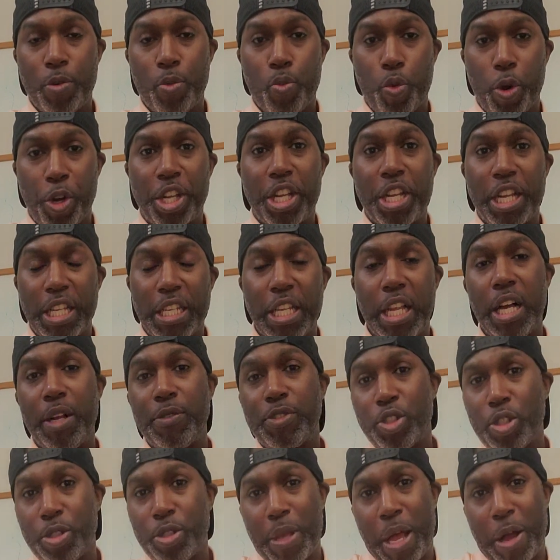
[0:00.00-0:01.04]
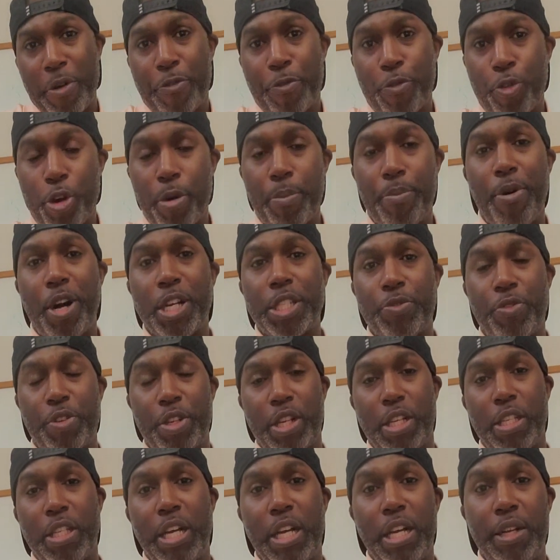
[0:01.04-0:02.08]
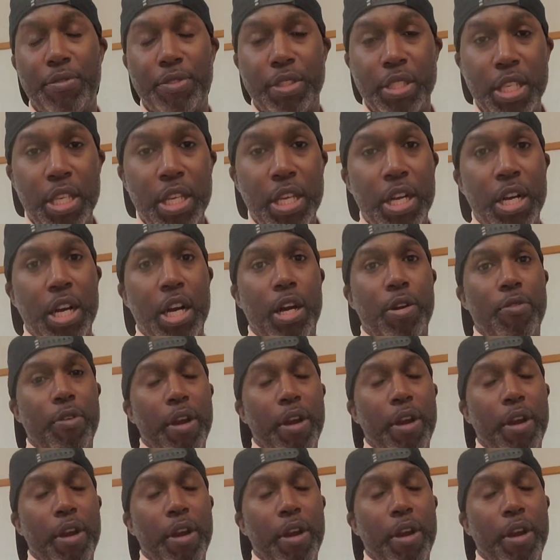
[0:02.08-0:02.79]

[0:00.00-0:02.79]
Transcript: working gloves. So about $4 for the gloves. All